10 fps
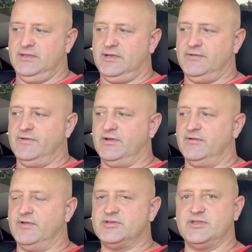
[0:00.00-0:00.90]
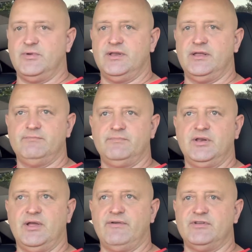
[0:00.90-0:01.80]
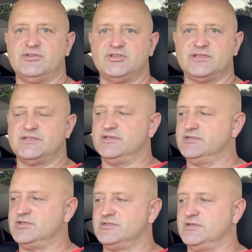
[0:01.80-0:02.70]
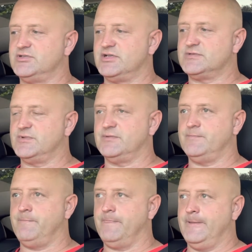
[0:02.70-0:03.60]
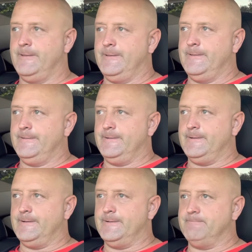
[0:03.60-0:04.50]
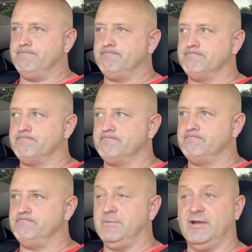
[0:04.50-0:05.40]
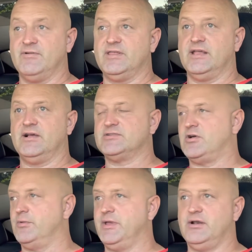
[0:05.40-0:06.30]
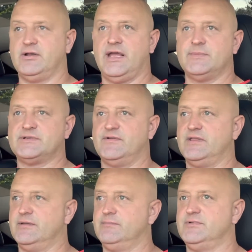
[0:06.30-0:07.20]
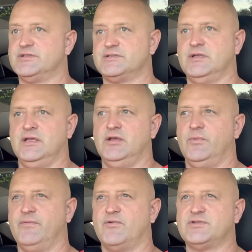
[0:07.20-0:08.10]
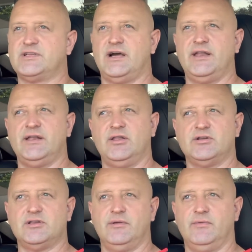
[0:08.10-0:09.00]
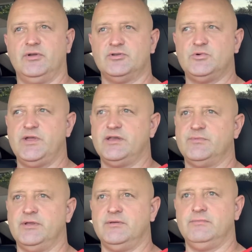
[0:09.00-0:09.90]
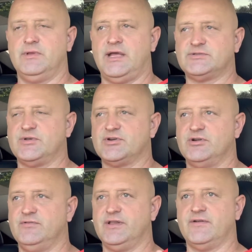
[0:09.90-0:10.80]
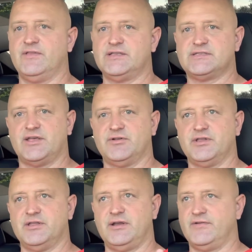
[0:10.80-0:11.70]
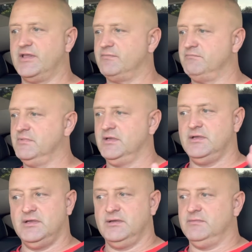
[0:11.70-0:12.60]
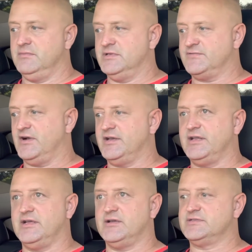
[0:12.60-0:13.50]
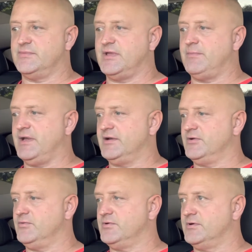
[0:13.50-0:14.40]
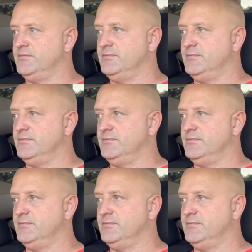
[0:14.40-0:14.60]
I figured eventually we'd have it adjusted. It's just an adjustment. But everything else, all the panel gaps and everything, just when we first got it, it looked a little tweaked, but as we drove it and everything settled in, everything is fine now except that back door.